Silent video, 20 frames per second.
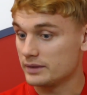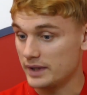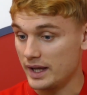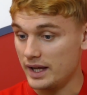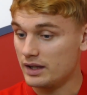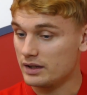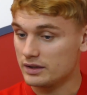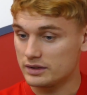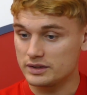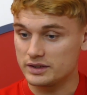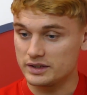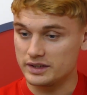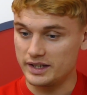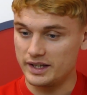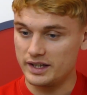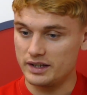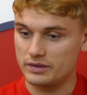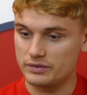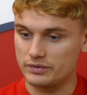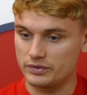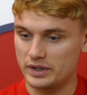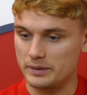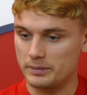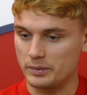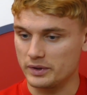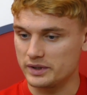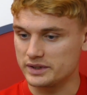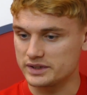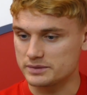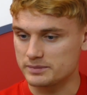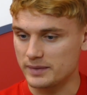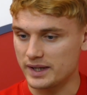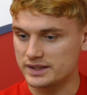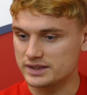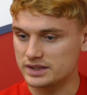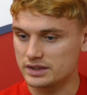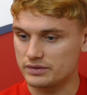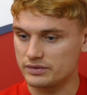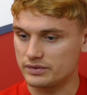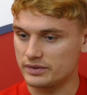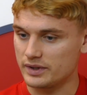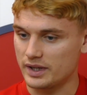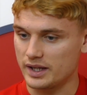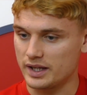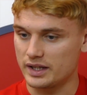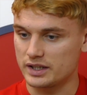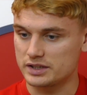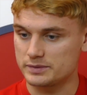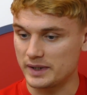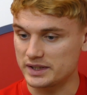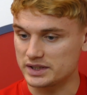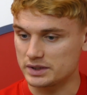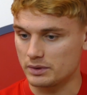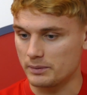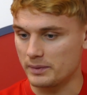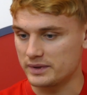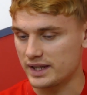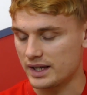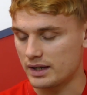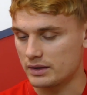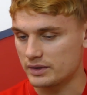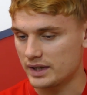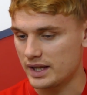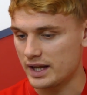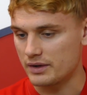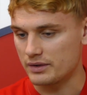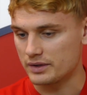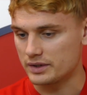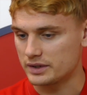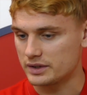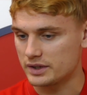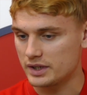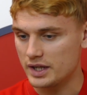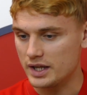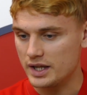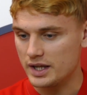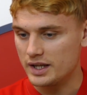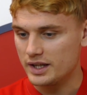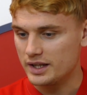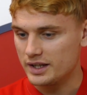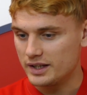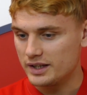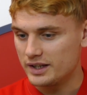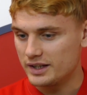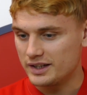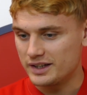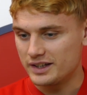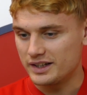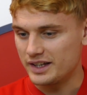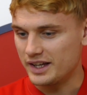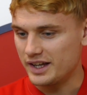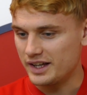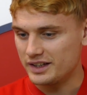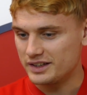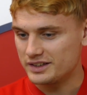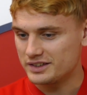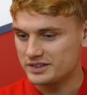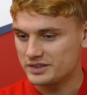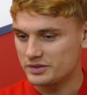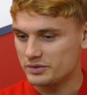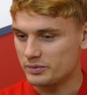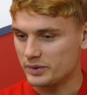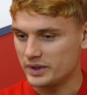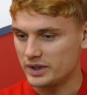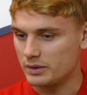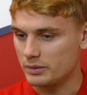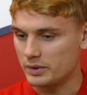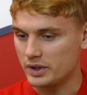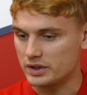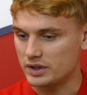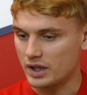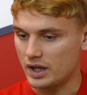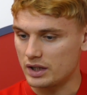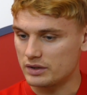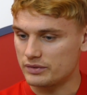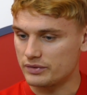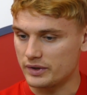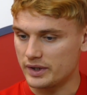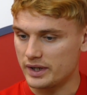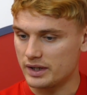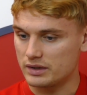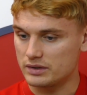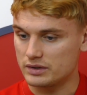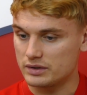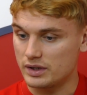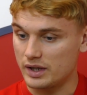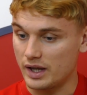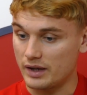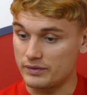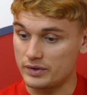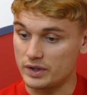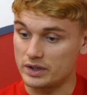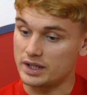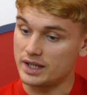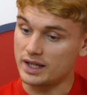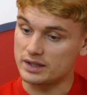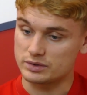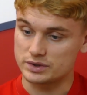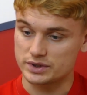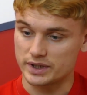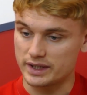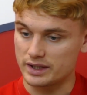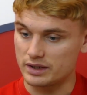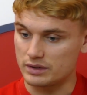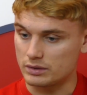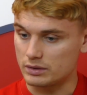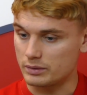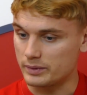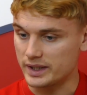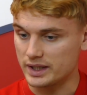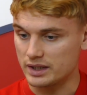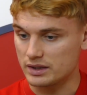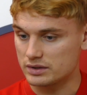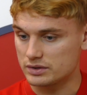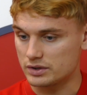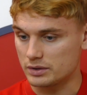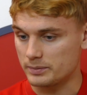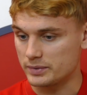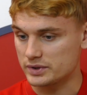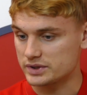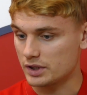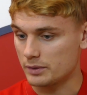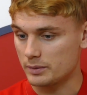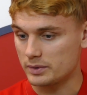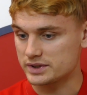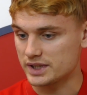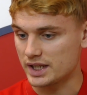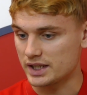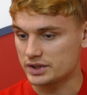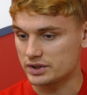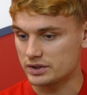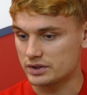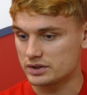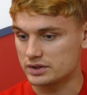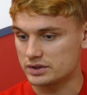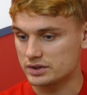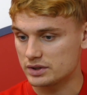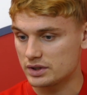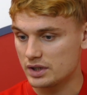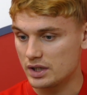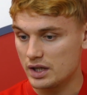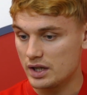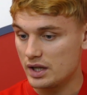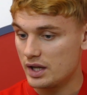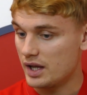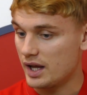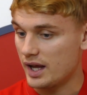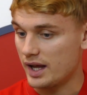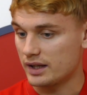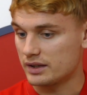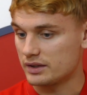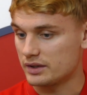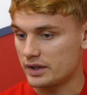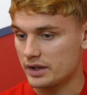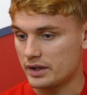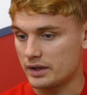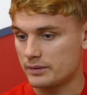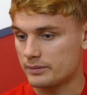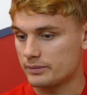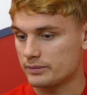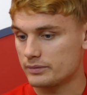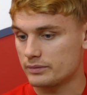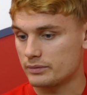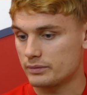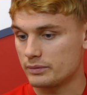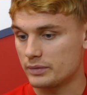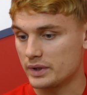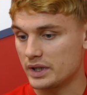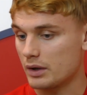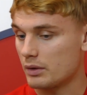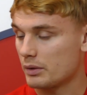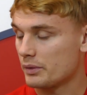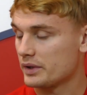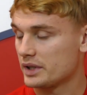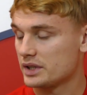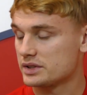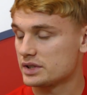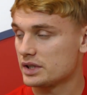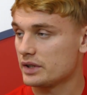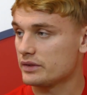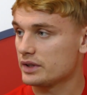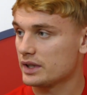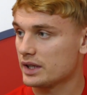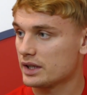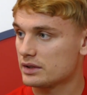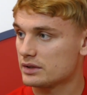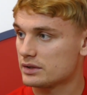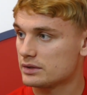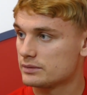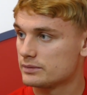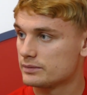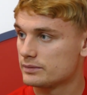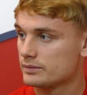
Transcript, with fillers: Yeah, yeah. Three points is massive, uh, especially when we're down there, and yeah, we all worked hard for it. I've heard the lads of training all week, was double sessions, and um, we got what we deserved in the end.